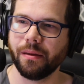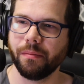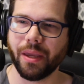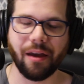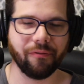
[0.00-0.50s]

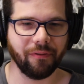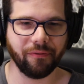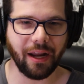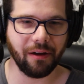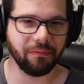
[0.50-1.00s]
But yeah,
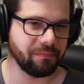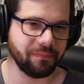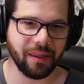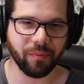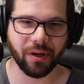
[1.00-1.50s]
for now
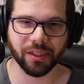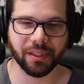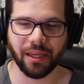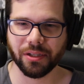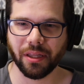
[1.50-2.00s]
in the project
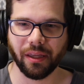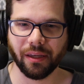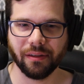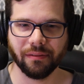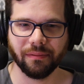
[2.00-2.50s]
stage, I
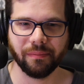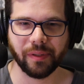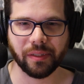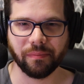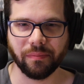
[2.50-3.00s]
think
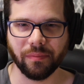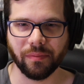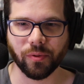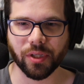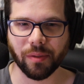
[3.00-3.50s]
just
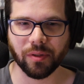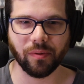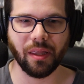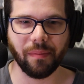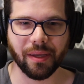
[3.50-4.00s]
switching
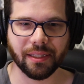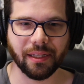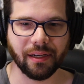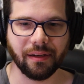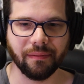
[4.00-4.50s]
between them as
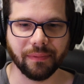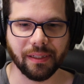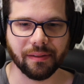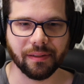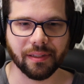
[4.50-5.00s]
needed
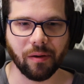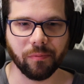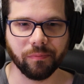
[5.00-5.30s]
is how I'm